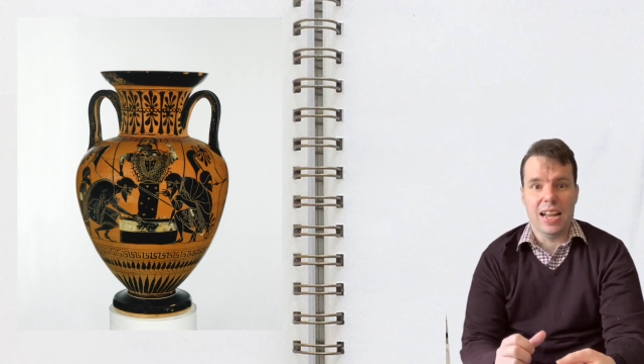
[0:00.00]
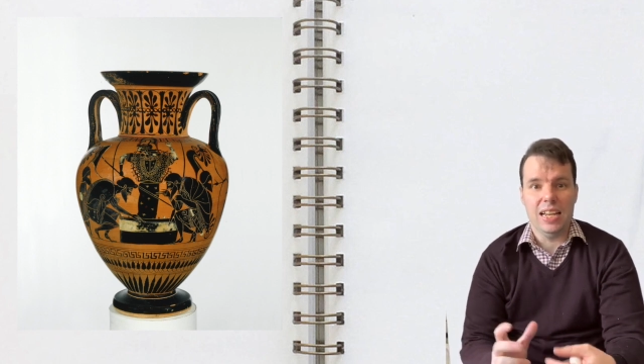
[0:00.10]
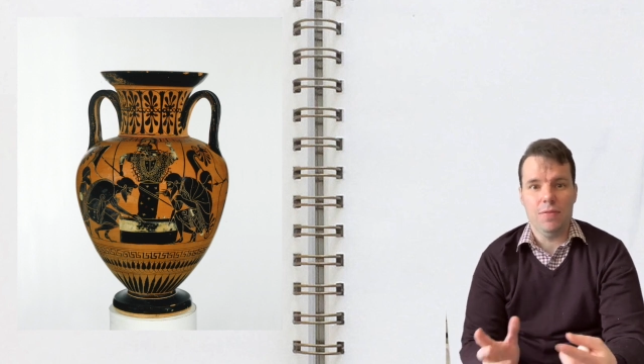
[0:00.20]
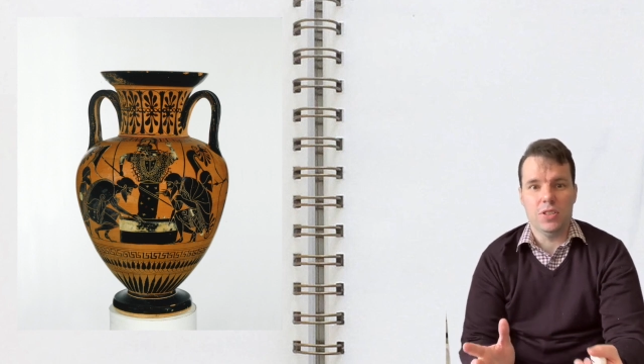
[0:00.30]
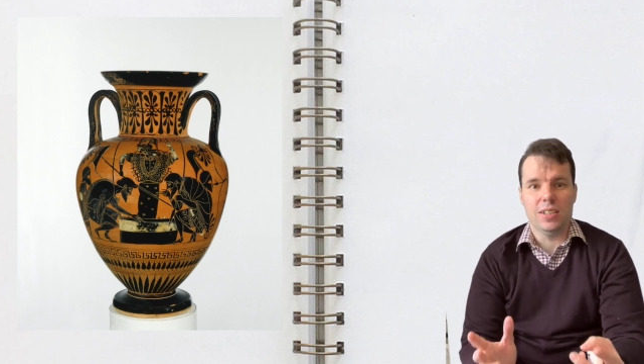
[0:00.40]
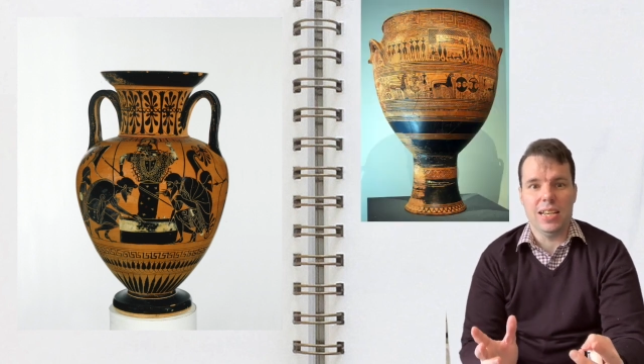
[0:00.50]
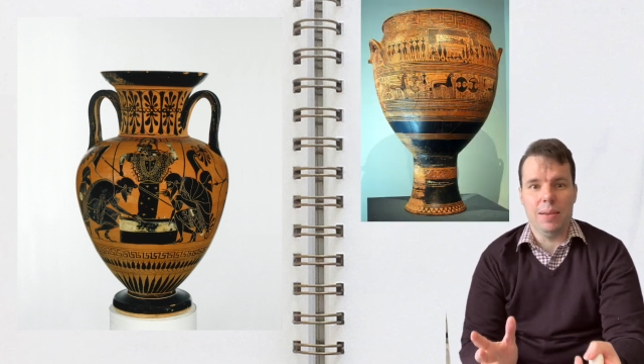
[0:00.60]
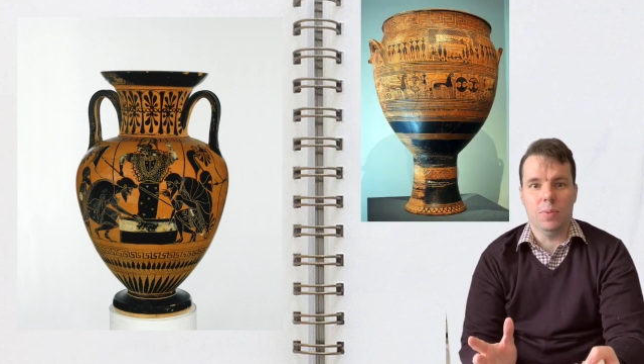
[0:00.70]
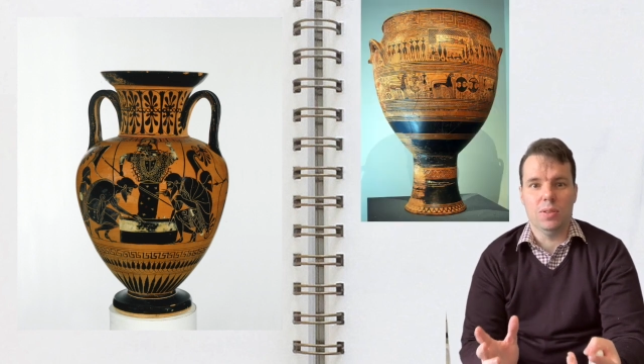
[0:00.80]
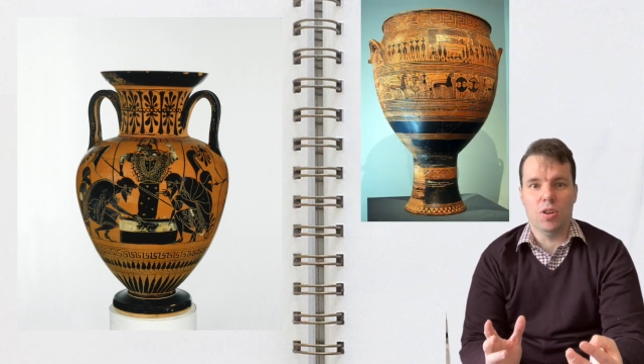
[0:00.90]
and even to
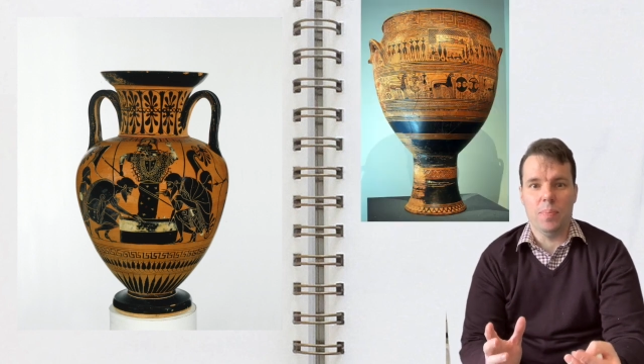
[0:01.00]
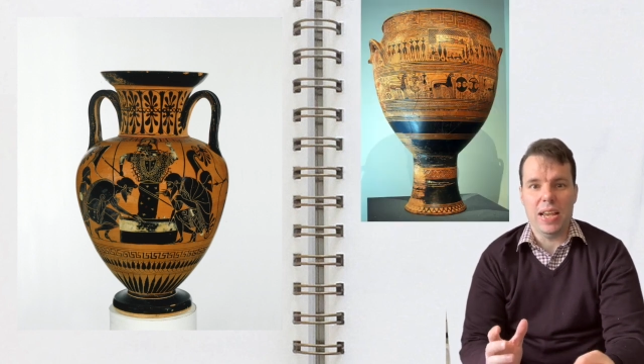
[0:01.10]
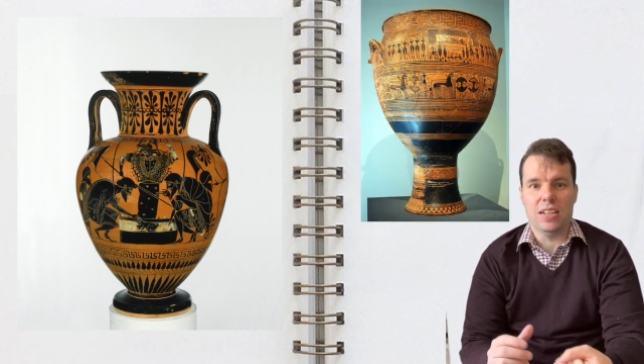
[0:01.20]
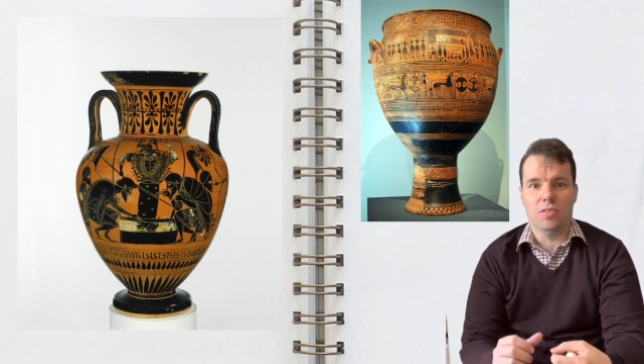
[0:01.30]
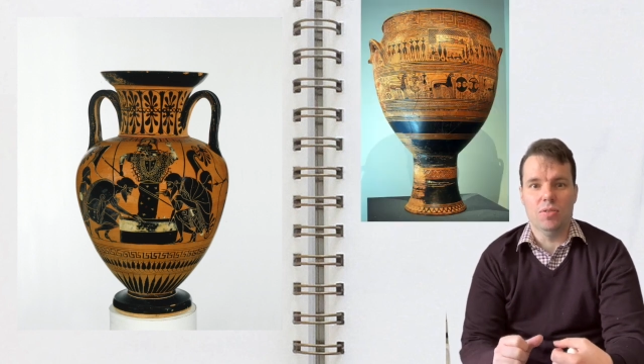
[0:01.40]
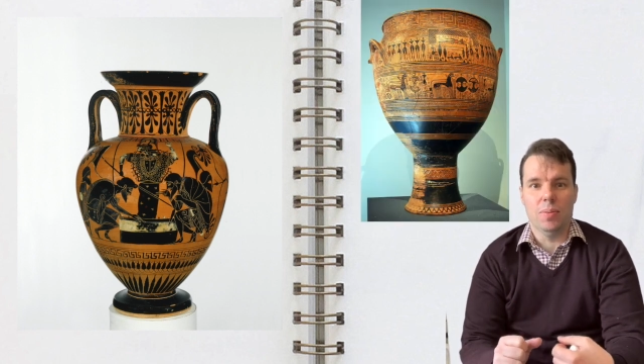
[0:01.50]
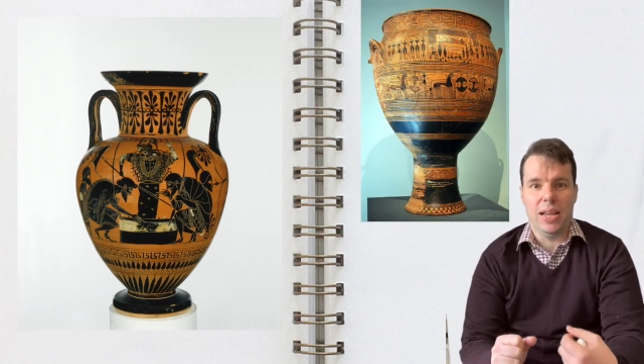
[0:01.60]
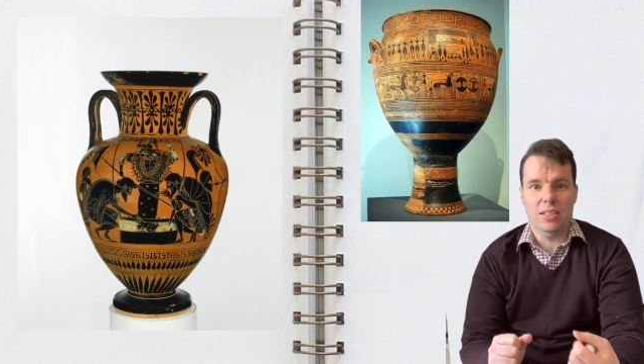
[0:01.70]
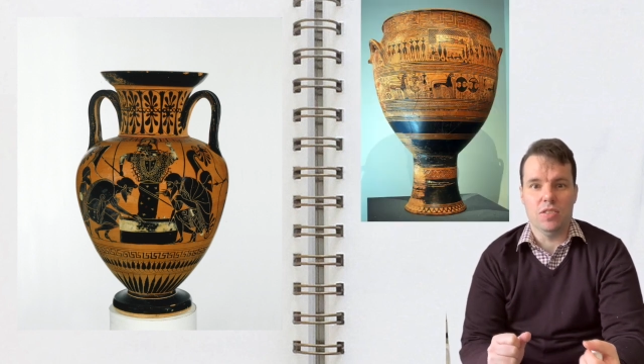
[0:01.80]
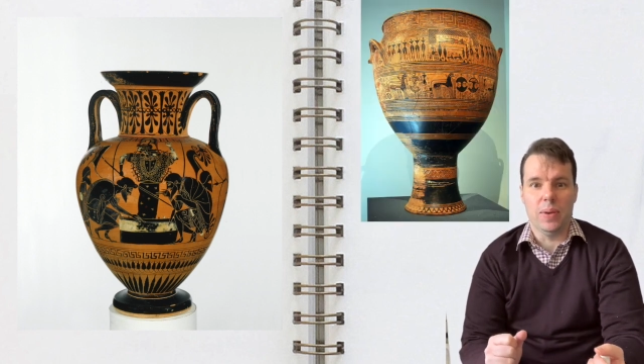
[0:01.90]
keep cremated
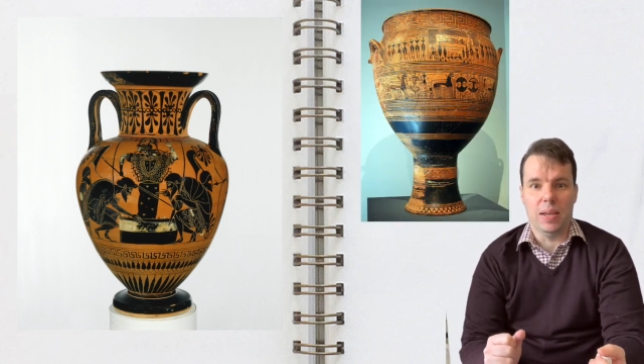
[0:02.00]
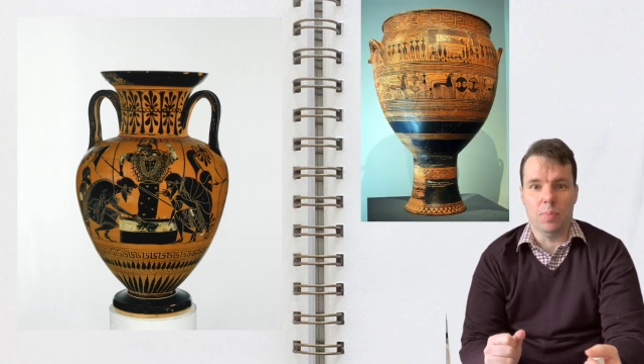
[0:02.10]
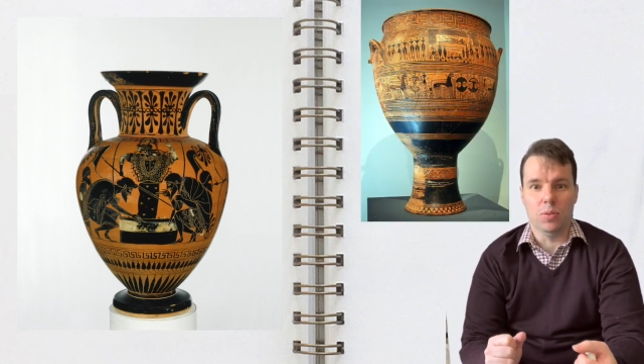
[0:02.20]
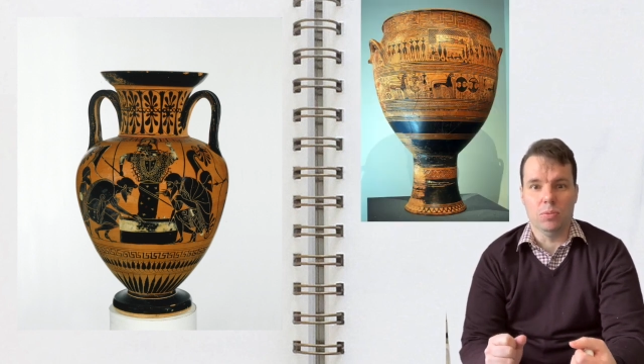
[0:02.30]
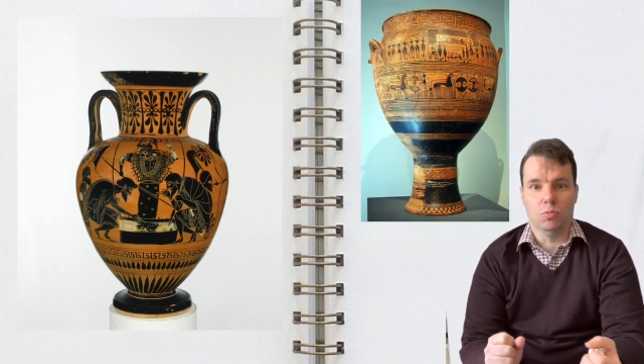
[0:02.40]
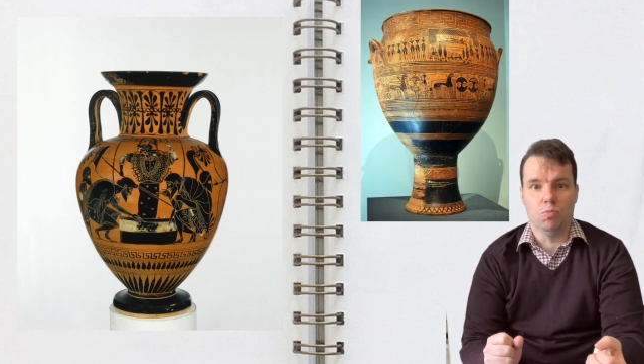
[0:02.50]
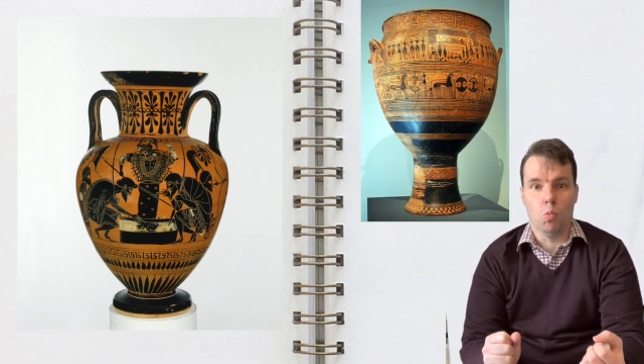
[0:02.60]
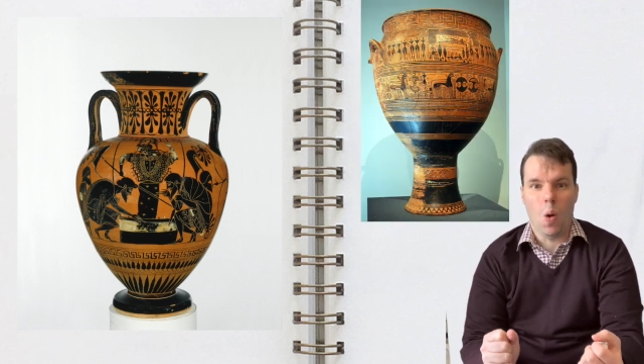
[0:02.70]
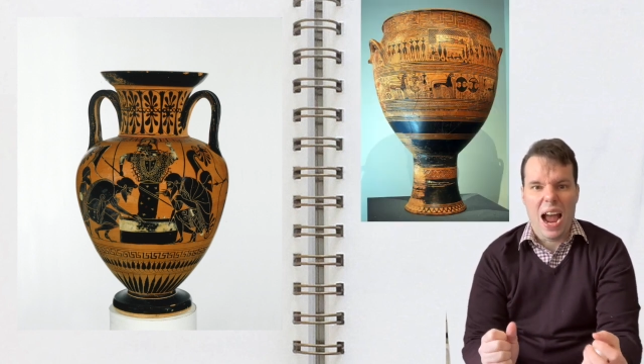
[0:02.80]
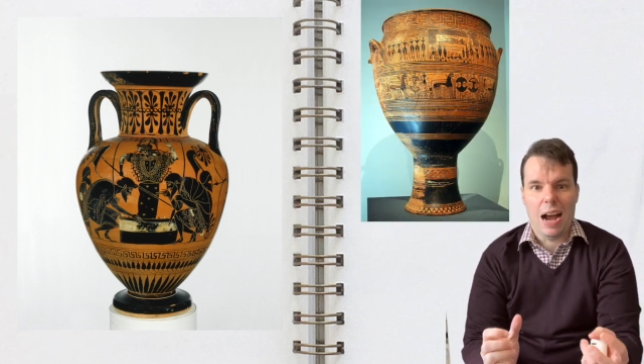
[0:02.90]
remains of people.
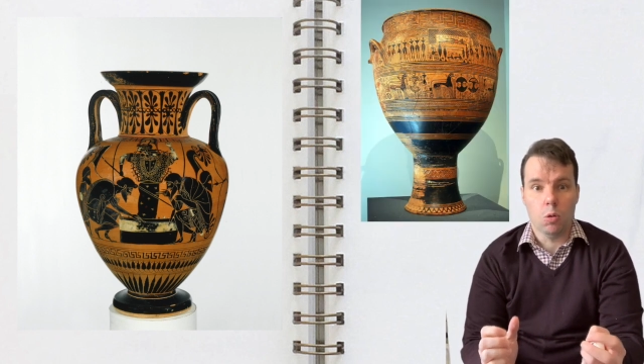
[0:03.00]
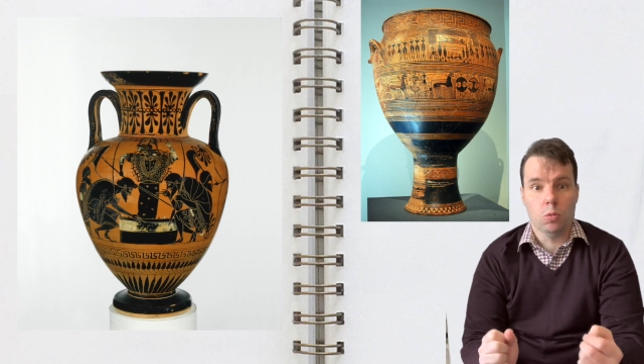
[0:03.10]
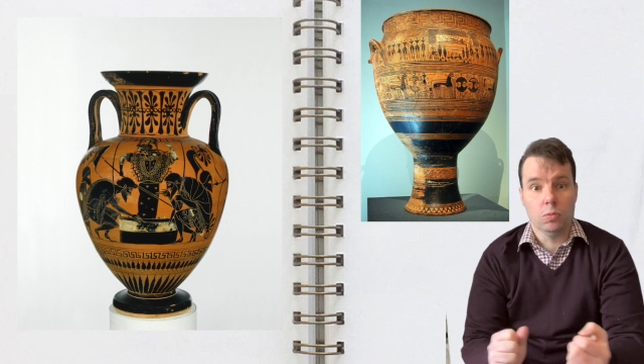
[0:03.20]
Wow.